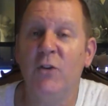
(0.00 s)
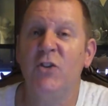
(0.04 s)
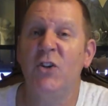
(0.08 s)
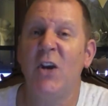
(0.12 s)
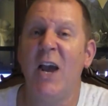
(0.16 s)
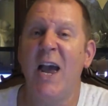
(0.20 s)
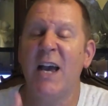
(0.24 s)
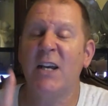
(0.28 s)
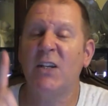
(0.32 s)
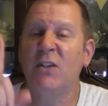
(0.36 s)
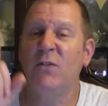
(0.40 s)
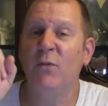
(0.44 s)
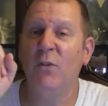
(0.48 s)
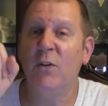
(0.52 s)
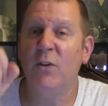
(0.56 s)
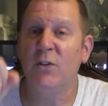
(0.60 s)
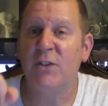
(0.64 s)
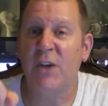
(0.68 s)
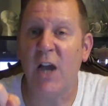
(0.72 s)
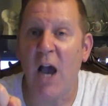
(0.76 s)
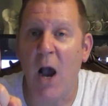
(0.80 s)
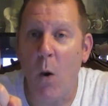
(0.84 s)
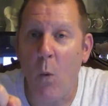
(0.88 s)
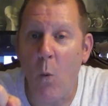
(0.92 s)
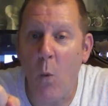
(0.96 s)
Jacksonville's
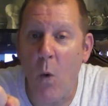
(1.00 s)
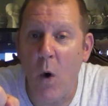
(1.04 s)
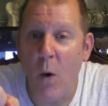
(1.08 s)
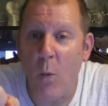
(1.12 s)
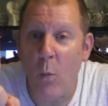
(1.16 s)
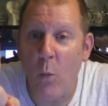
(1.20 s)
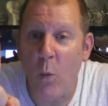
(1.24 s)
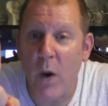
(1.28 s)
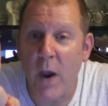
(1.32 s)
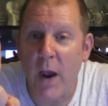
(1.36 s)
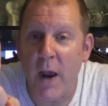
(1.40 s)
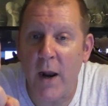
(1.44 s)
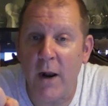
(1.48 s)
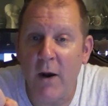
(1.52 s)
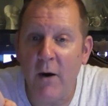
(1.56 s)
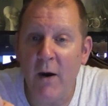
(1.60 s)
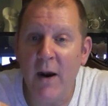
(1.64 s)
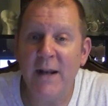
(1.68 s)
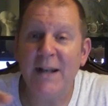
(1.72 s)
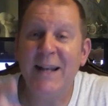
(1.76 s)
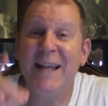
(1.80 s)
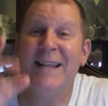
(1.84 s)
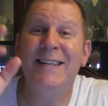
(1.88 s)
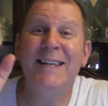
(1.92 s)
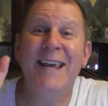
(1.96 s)
got one win. All
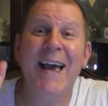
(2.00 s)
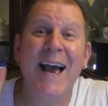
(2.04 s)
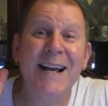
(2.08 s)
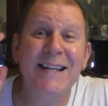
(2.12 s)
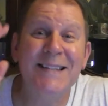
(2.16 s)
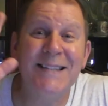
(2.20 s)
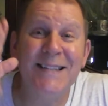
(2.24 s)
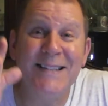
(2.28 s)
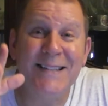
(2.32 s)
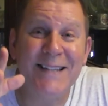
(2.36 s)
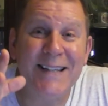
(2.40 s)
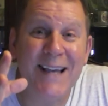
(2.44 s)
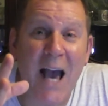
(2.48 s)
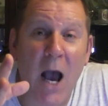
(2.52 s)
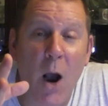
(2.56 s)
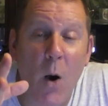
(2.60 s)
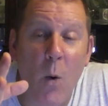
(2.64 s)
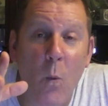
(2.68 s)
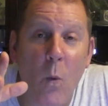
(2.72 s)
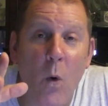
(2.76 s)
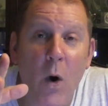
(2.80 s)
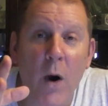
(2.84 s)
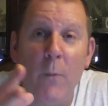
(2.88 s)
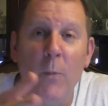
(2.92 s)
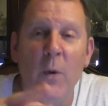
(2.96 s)
right, the Texans got
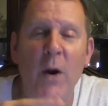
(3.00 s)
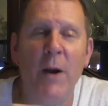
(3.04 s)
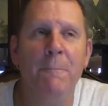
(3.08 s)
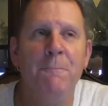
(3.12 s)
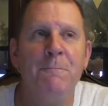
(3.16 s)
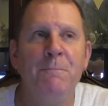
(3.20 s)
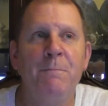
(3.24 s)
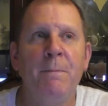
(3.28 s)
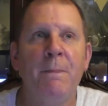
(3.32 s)
one win